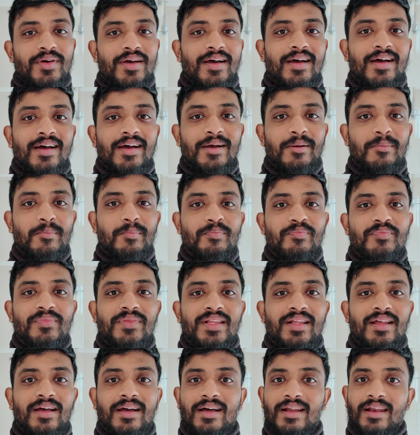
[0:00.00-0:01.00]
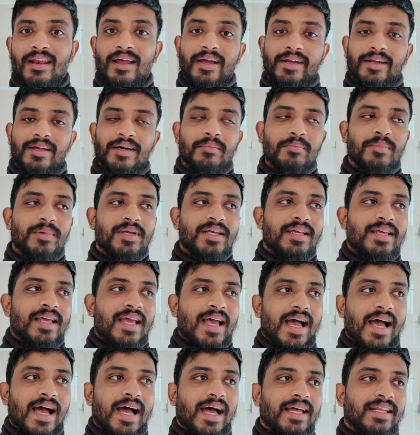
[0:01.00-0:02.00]
a lineup,
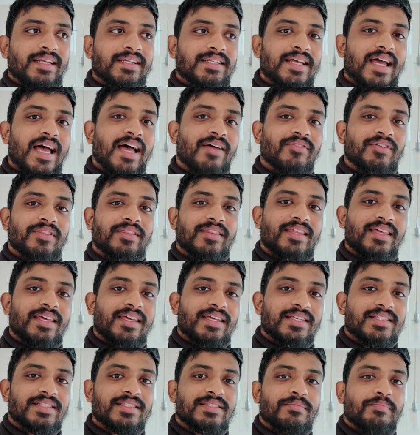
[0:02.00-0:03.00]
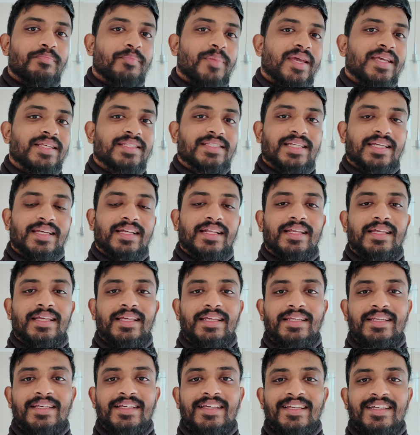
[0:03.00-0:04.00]
and having this
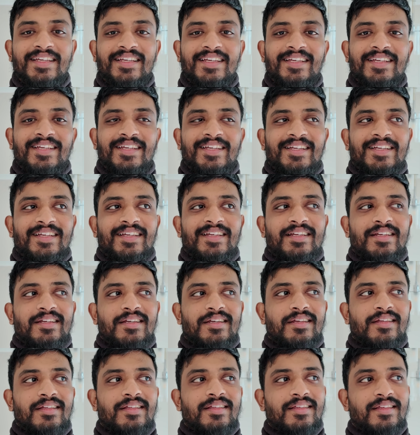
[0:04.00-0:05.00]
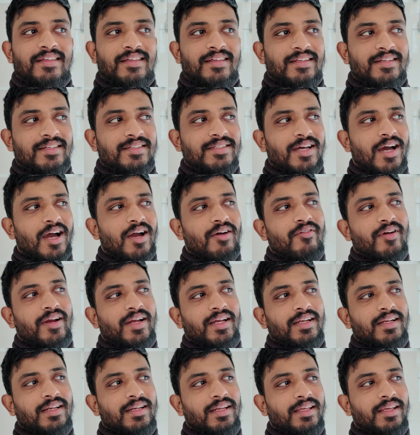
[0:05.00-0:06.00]
basically
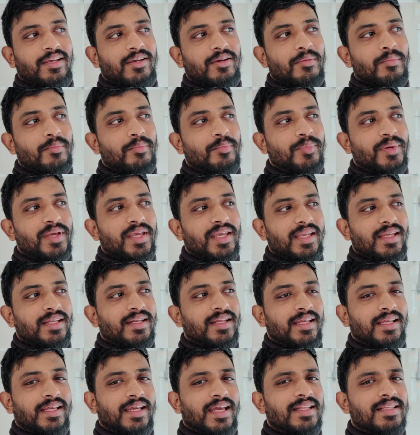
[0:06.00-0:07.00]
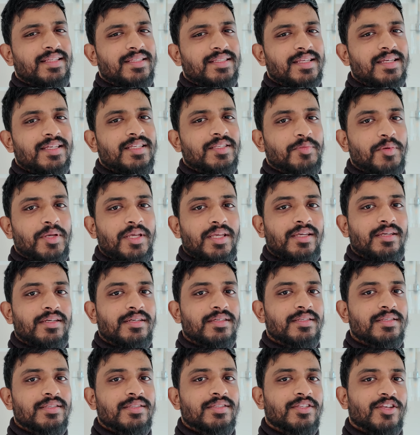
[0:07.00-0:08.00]
directly competed against their
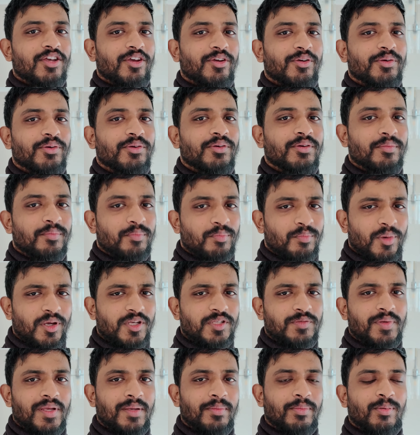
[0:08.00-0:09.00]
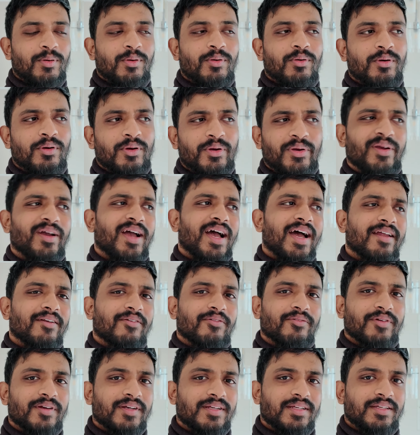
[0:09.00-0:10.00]
speakers. So most people who had
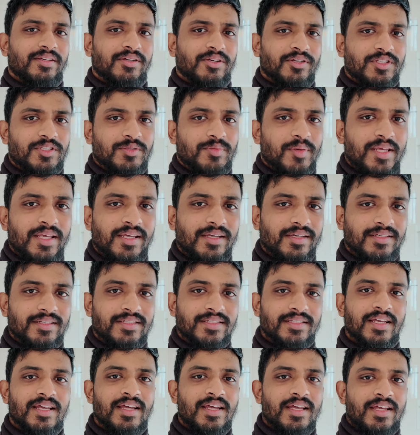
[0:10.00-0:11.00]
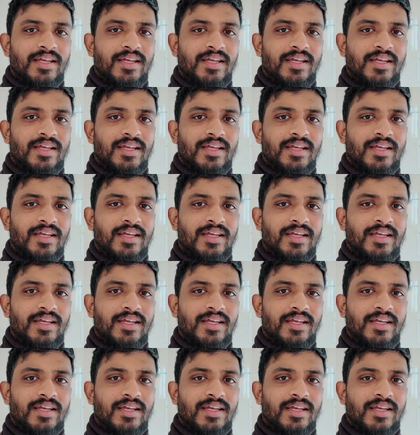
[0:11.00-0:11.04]
already good speakers